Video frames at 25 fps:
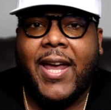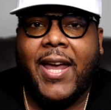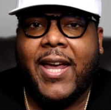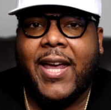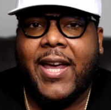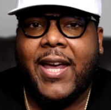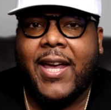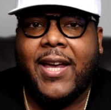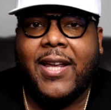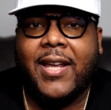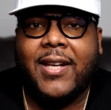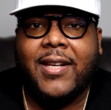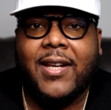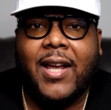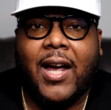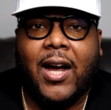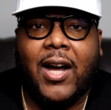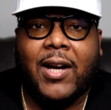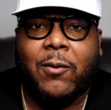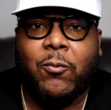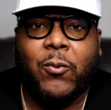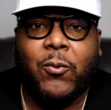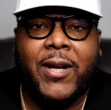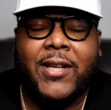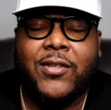and
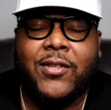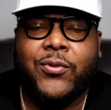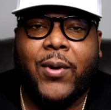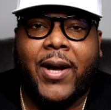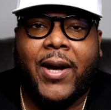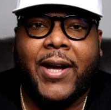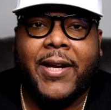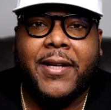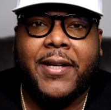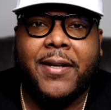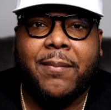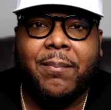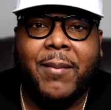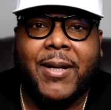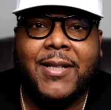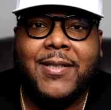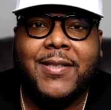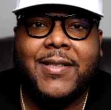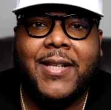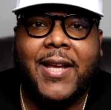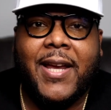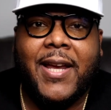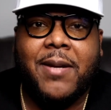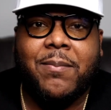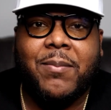I wait till I get my
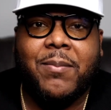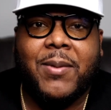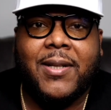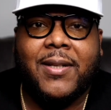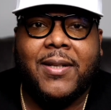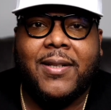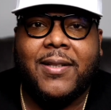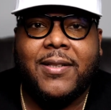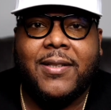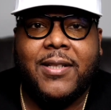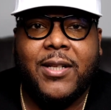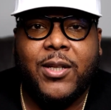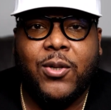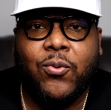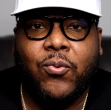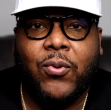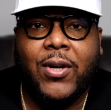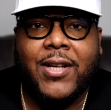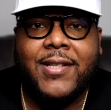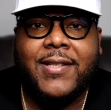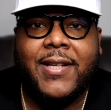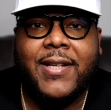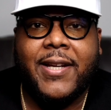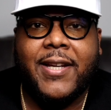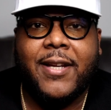statement. Then
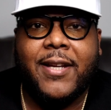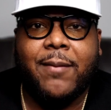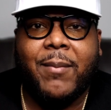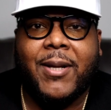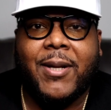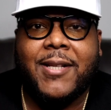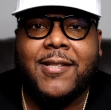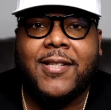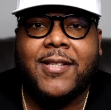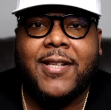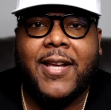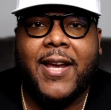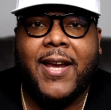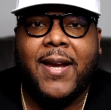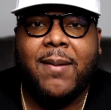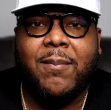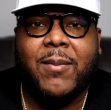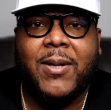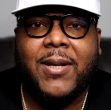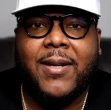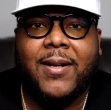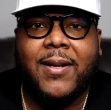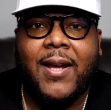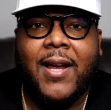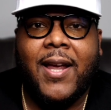once I get my
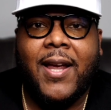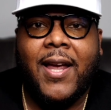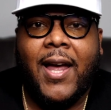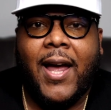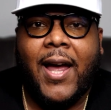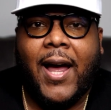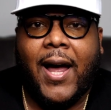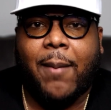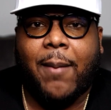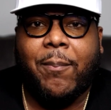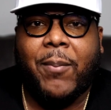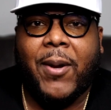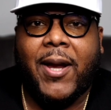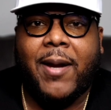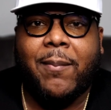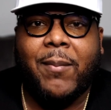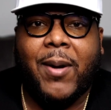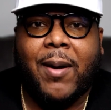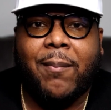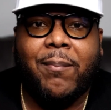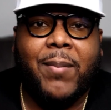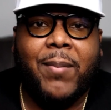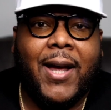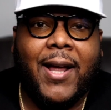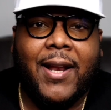statement, I pay
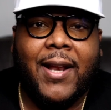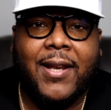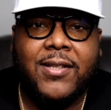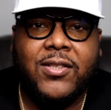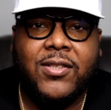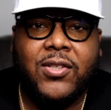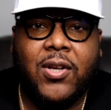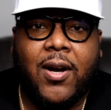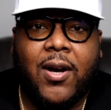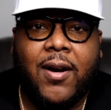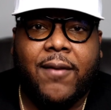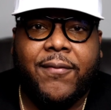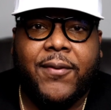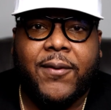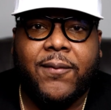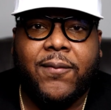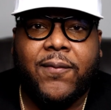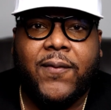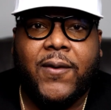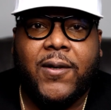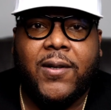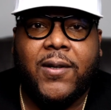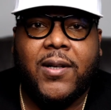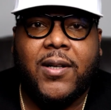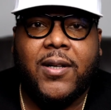my balance off in
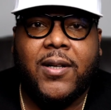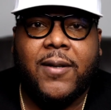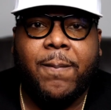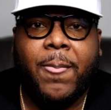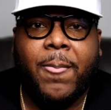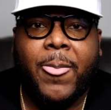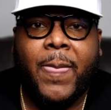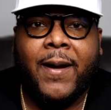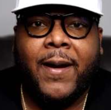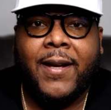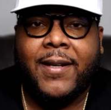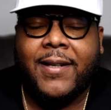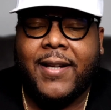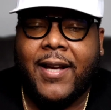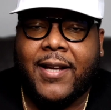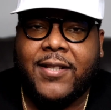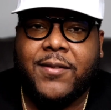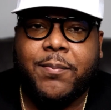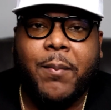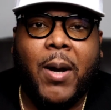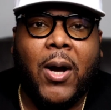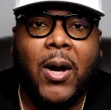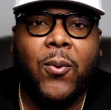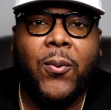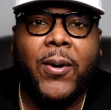full.
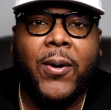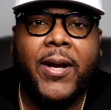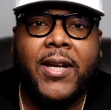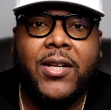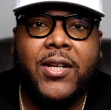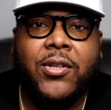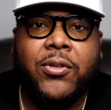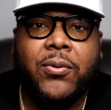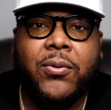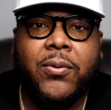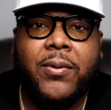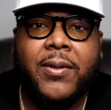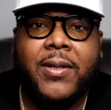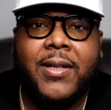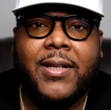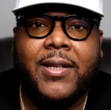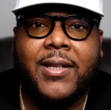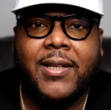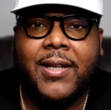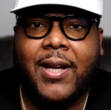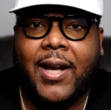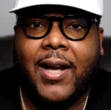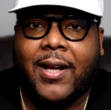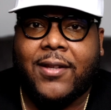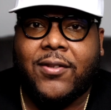That's my way of doing
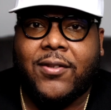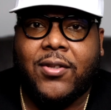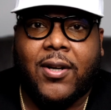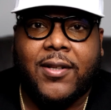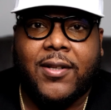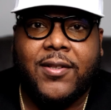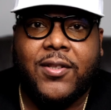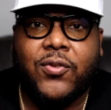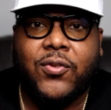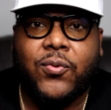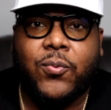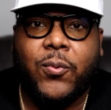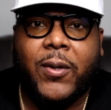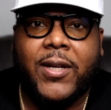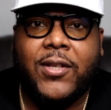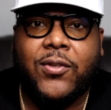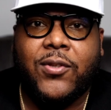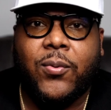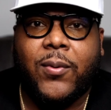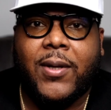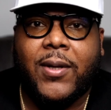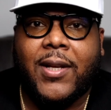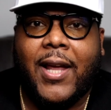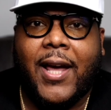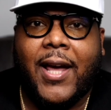it. I taught this way
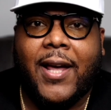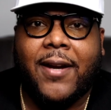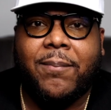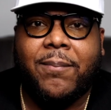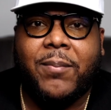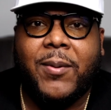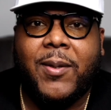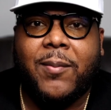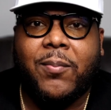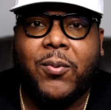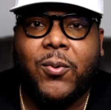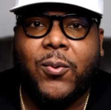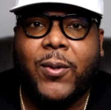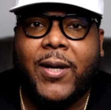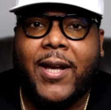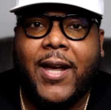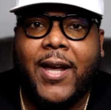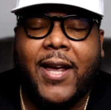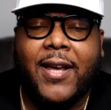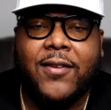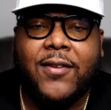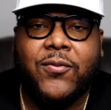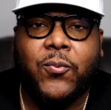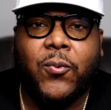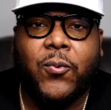to a lot of people. It
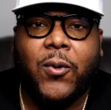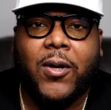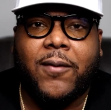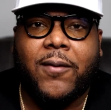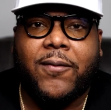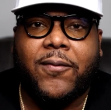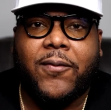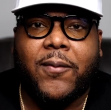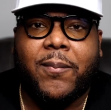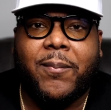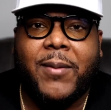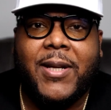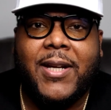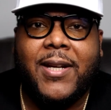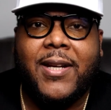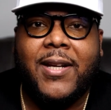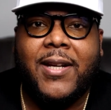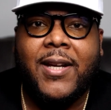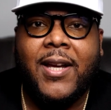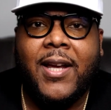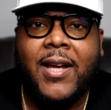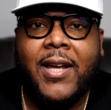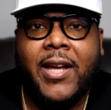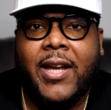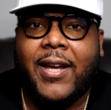has worked for
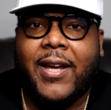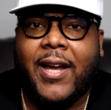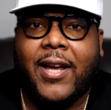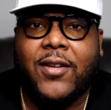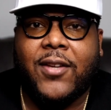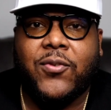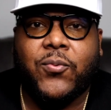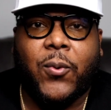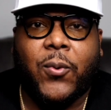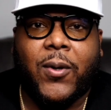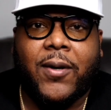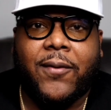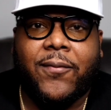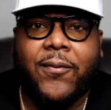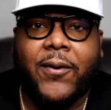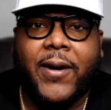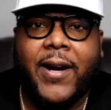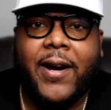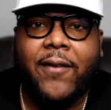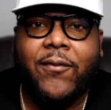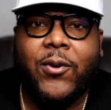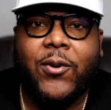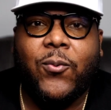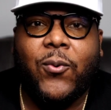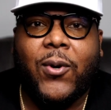me. It has worked for
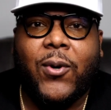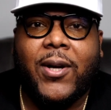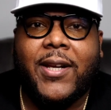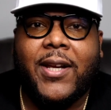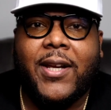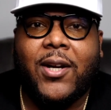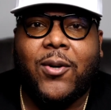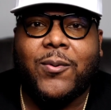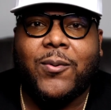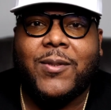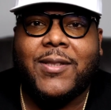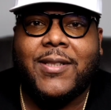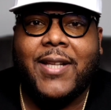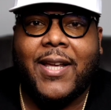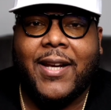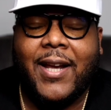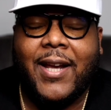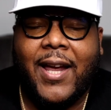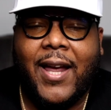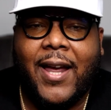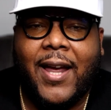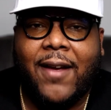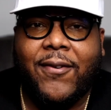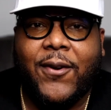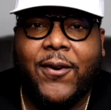everyone else that
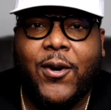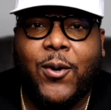I have